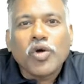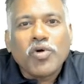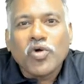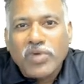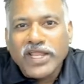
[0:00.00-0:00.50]

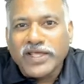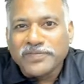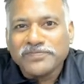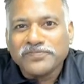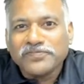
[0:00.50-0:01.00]
about money,
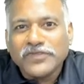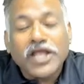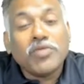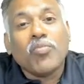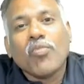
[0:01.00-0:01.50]

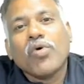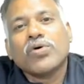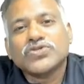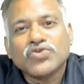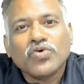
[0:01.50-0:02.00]
and
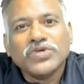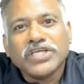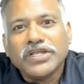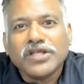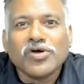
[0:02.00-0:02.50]
more so with
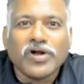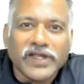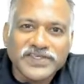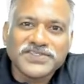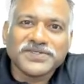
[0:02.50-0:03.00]
Indian
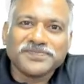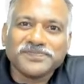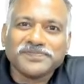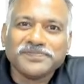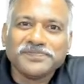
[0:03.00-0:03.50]
context.
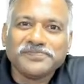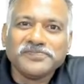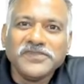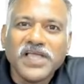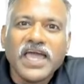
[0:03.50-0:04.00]

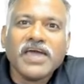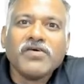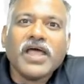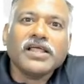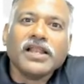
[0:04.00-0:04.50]
I have
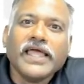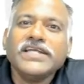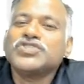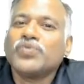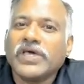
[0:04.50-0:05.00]
had
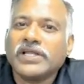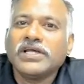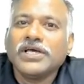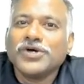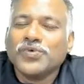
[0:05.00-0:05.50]
clients where
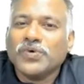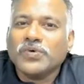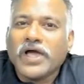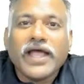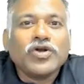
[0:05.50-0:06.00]

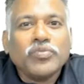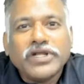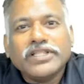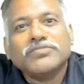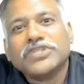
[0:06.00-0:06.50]
I had to
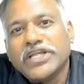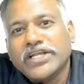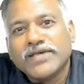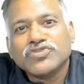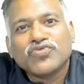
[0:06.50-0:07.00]
meet them three
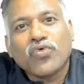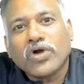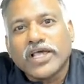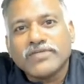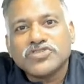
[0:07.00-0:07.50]
times, four
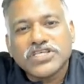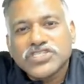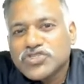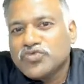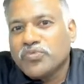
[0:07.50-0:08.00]
times,
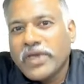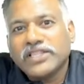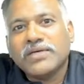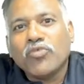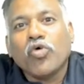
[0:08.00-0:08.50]
just to make
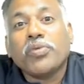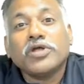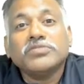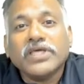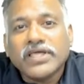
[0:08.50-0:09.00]
them open
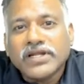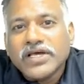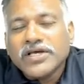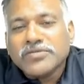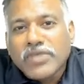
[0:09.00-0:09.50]
up their
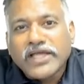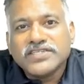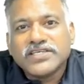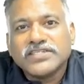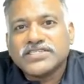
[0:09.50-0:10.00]

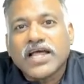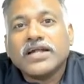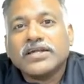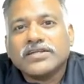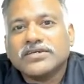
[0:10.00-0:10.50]
minds and
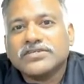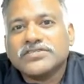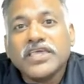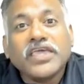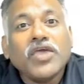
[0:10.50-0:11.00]
start
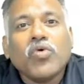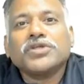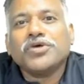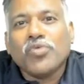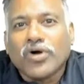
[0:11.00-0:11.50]
seeking what
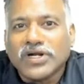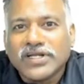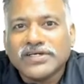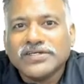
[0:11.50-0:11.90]
they want.